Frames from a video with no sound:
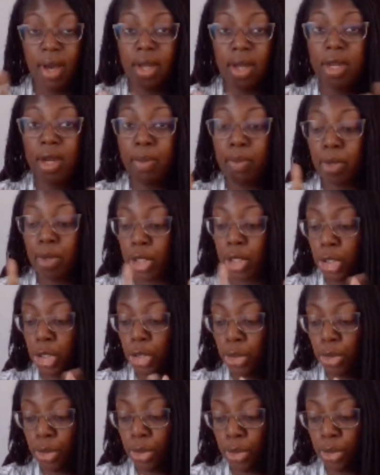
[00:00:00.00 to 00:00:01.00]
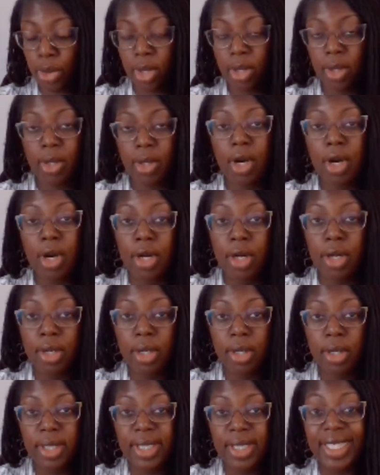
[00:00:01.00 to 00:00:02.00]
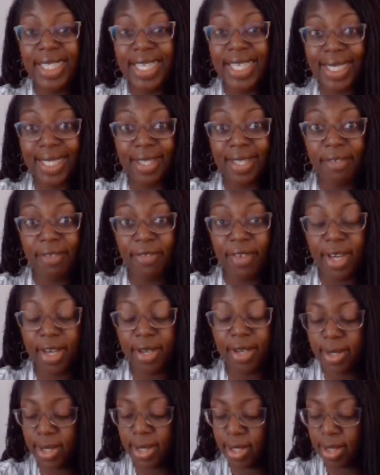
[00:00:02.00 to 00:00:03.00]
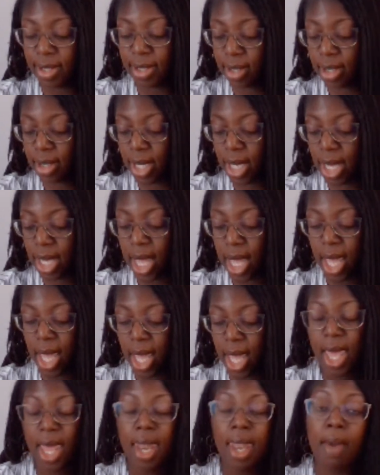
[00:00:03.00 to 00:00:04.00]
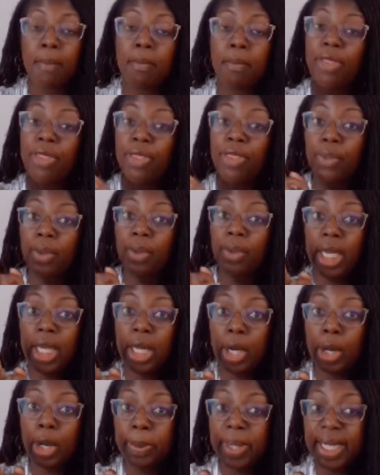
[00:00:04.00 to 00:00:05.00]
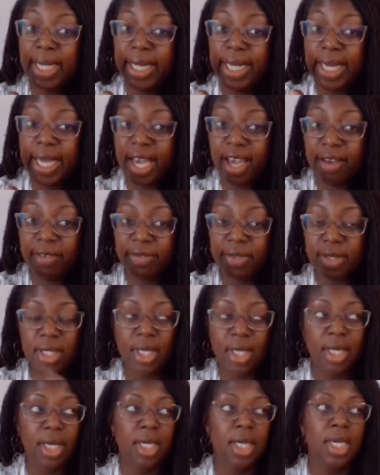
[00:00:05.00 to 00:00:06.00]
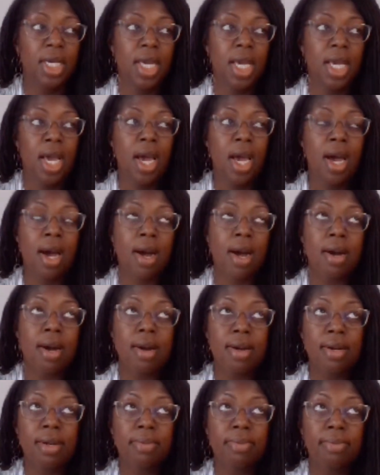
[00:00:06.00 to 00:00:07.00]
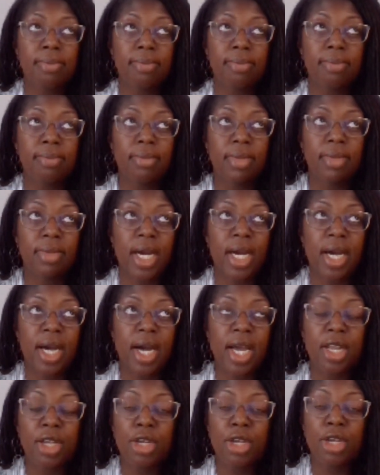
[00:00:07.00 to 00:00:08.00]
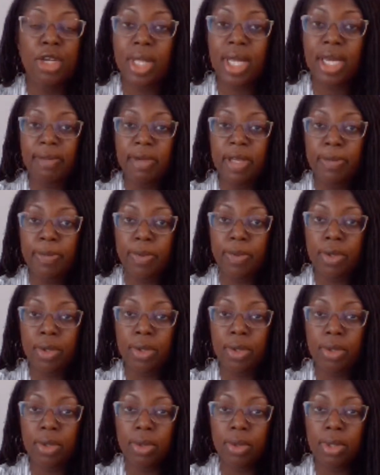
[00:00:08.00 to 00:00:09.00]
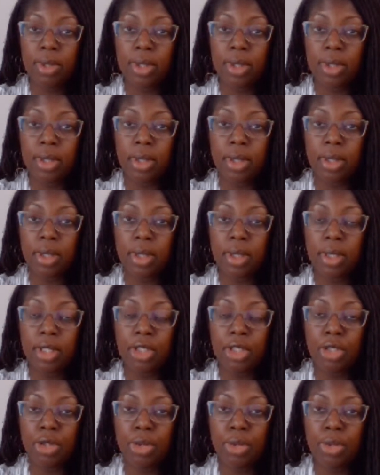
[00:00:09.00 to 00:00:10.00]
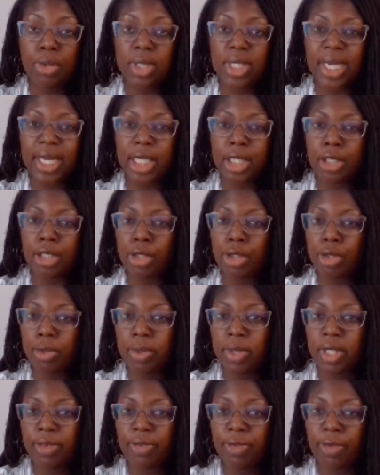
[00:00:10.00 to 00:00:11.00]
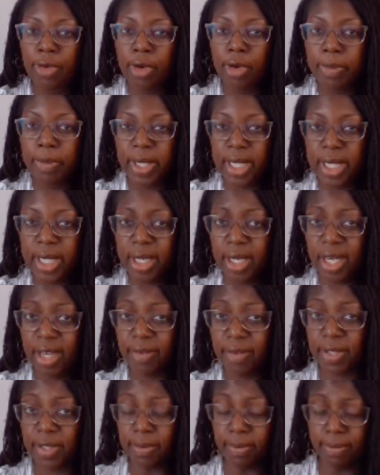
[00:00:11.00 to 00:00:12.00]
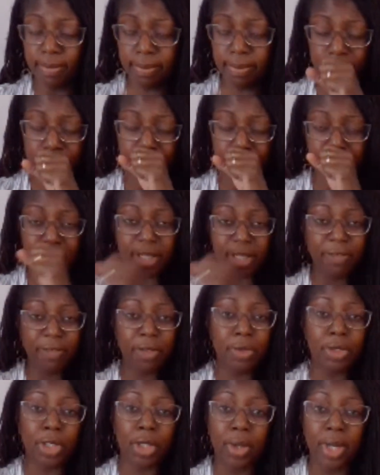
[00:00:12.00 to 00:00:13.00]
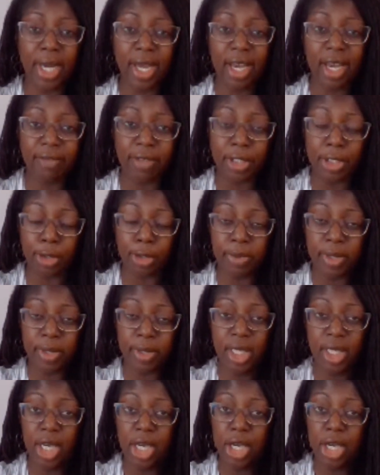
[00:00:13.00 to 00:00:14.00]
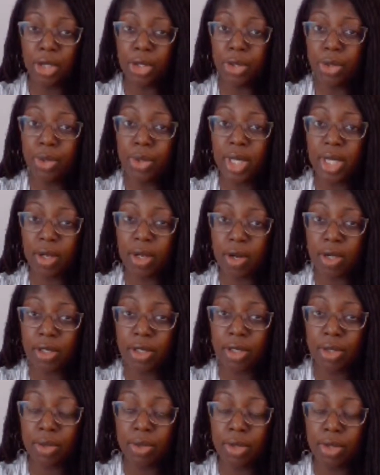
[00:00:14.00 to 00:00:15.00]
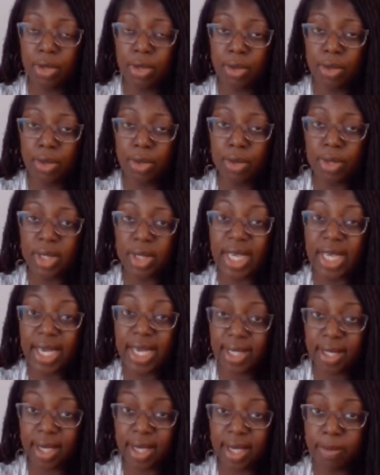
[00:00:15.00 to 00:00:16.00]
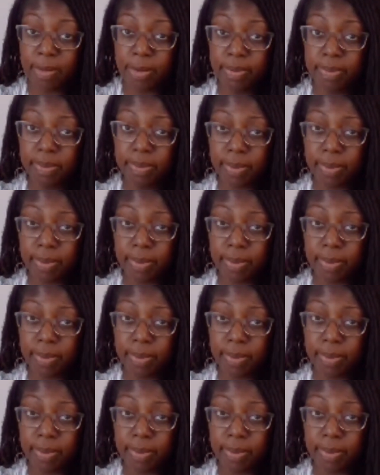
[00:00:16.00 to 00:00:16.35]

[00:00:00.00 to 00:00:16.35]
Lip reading: Number 2 are DXF files. Number 3 are PDFs. I know of people use like Adobe for PDFs, but if you don't have Adobe, you can also use Inkscape